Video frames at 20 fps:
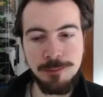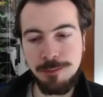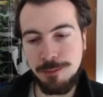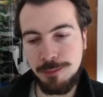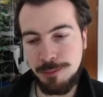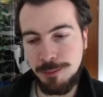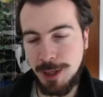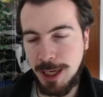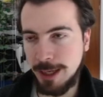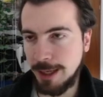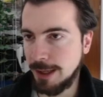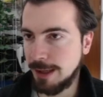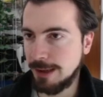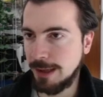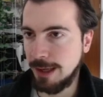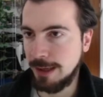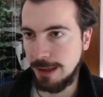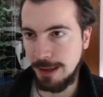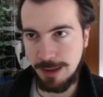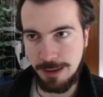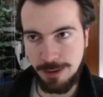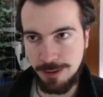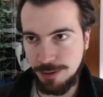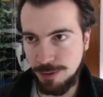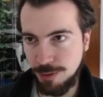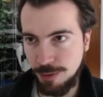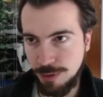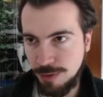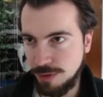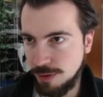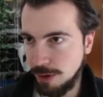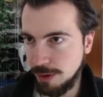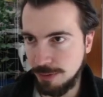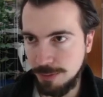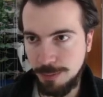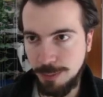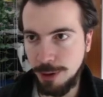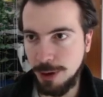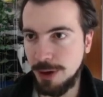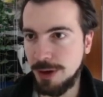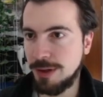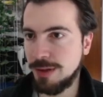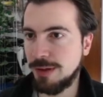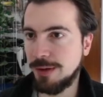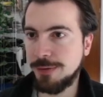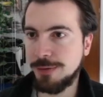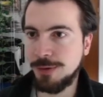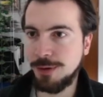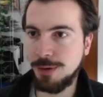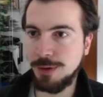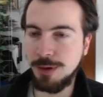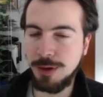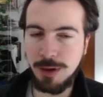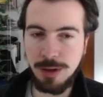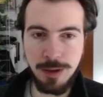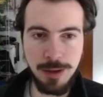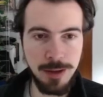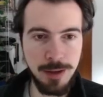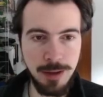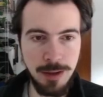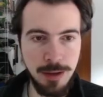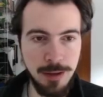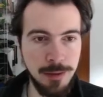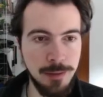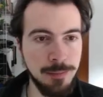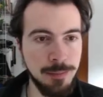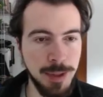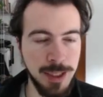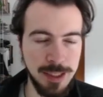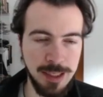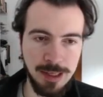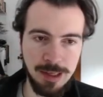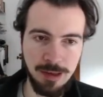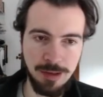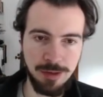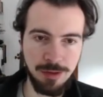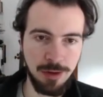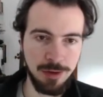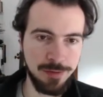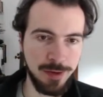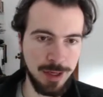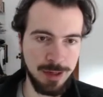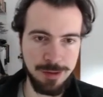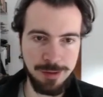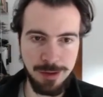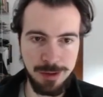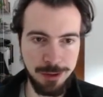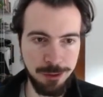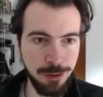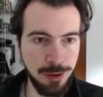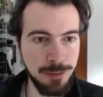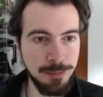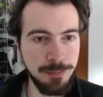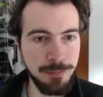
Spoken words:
plugging that into certain points of your PDE solver, etc.